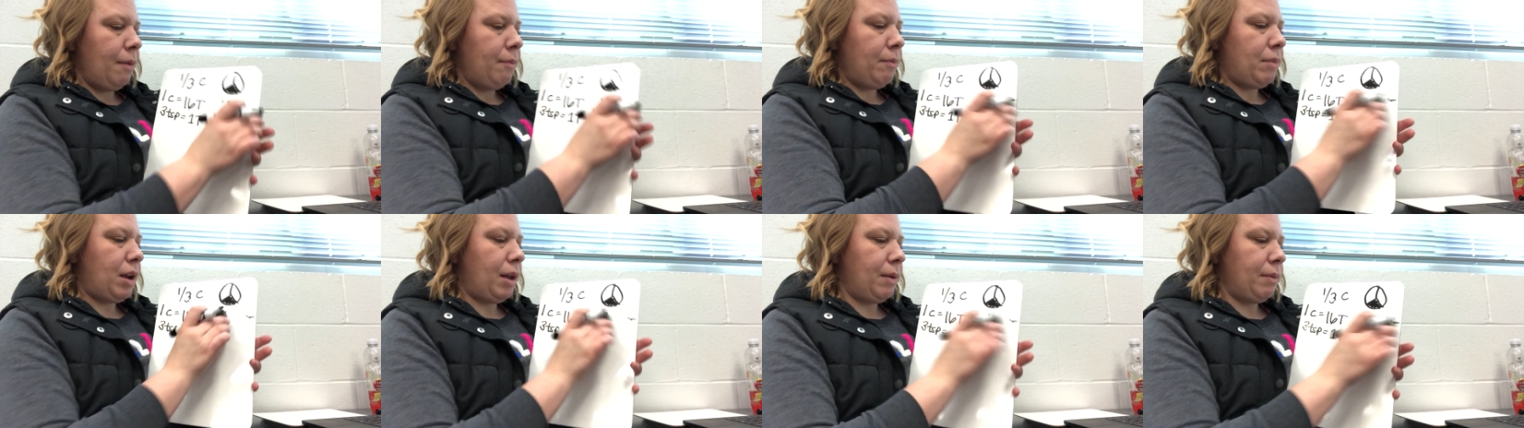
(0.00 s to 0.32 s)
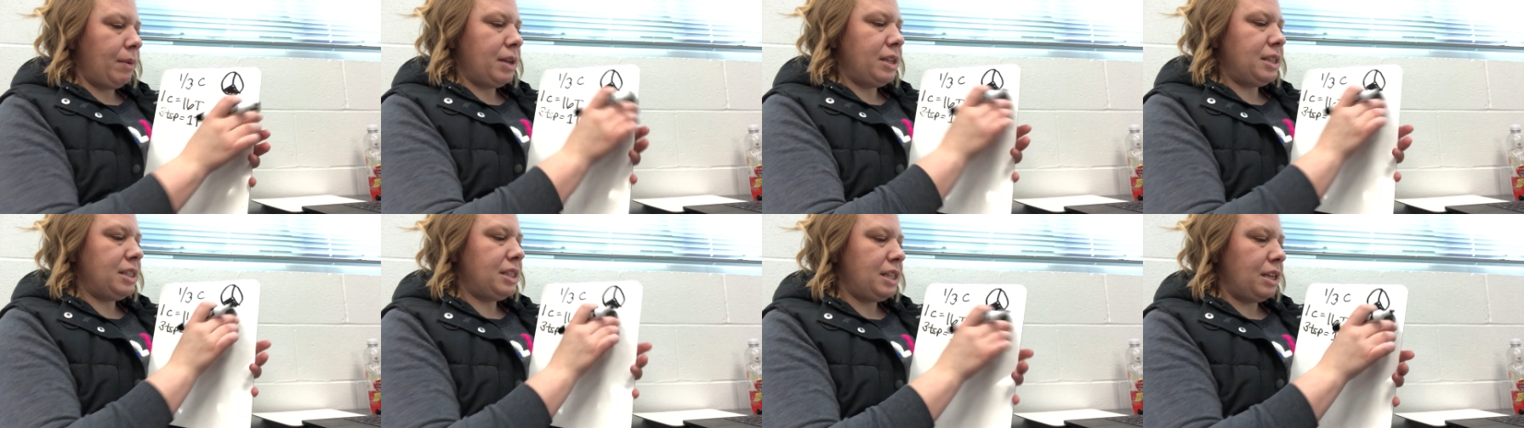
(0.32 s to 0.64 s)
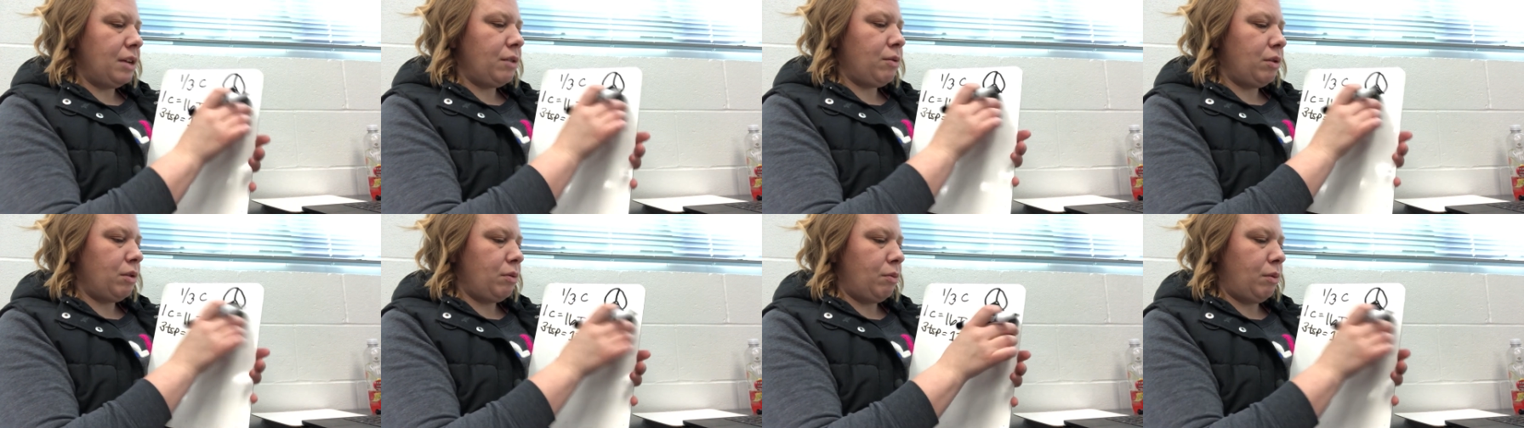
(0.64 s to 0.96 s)
But I'm going to
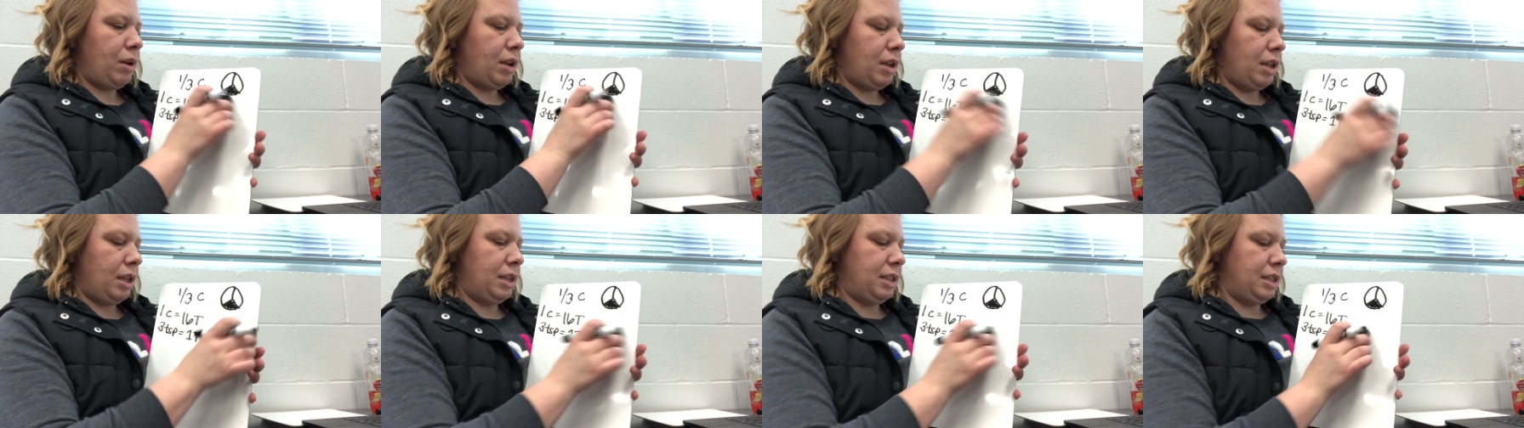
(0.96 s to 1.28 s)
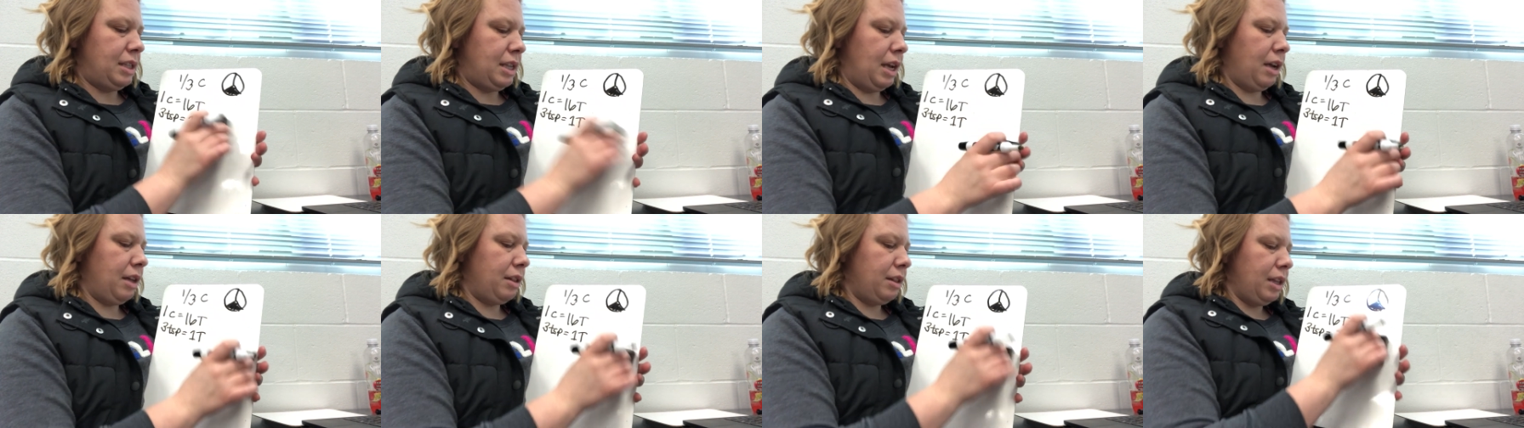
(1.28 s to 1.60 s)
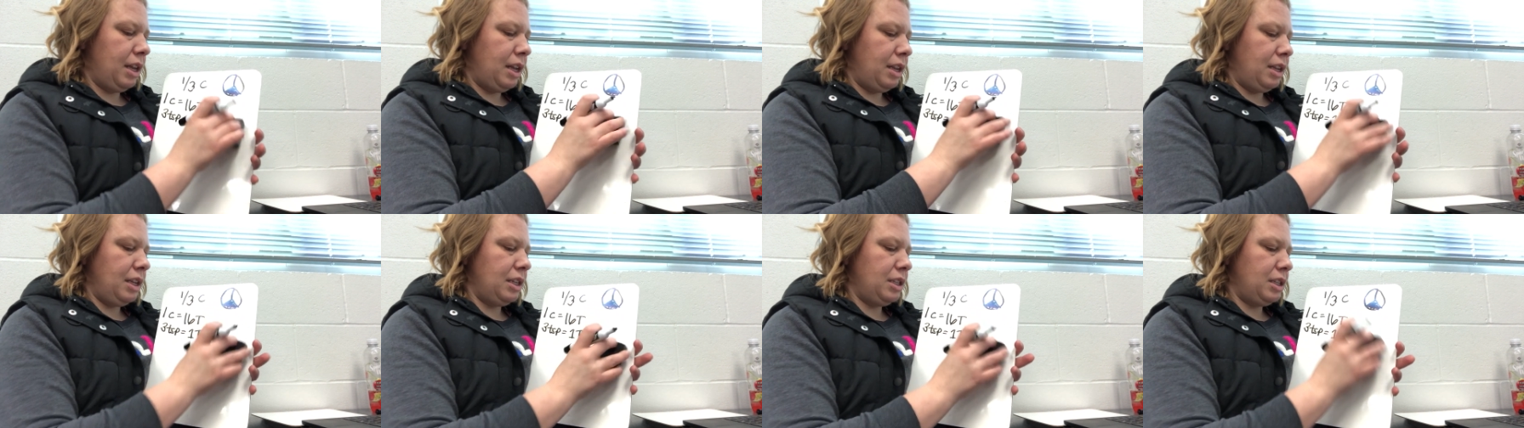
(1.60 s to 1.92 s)
stick with what
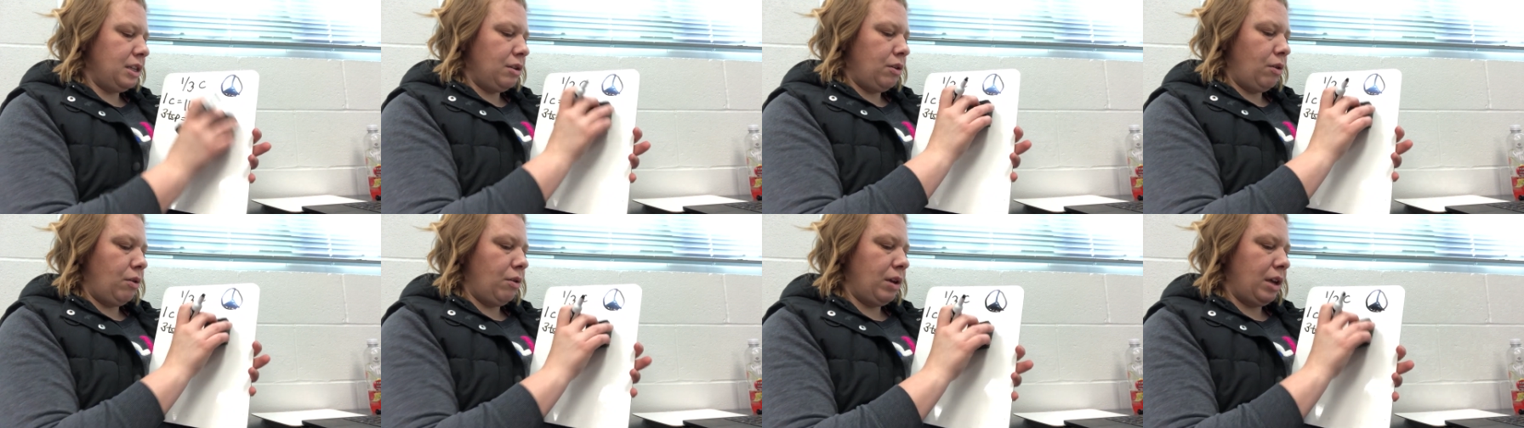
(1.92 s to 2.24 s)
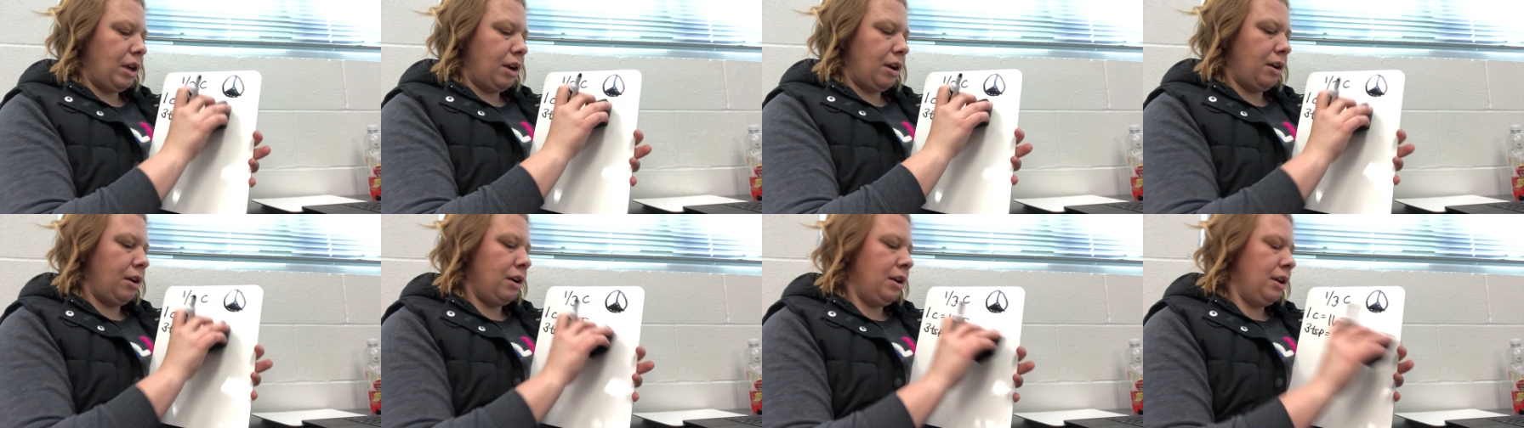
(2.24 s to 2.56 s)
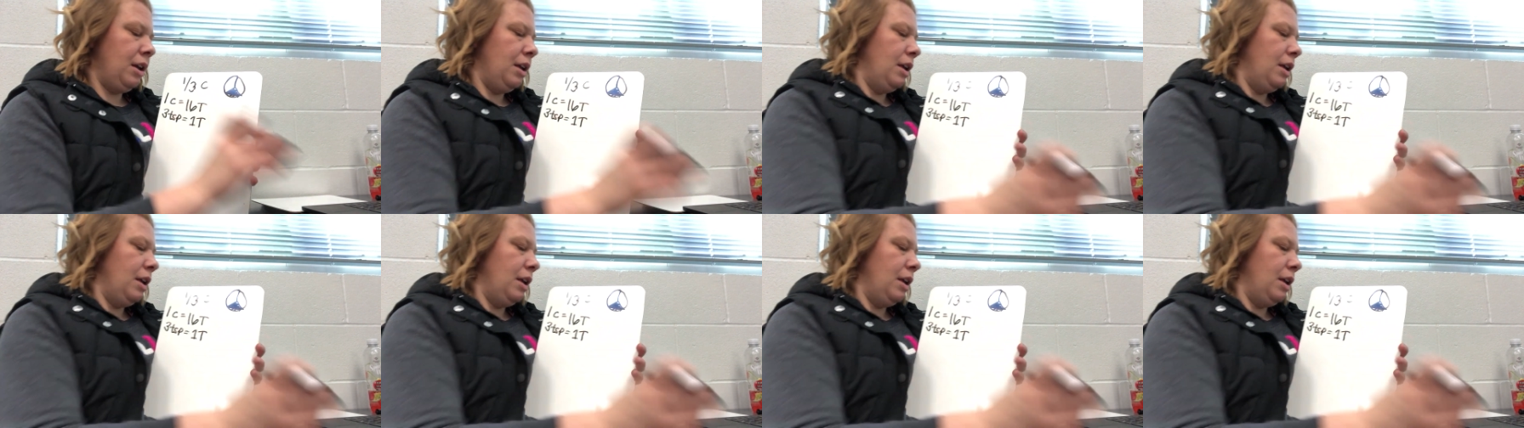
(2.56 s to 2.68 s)
exactly I need to know here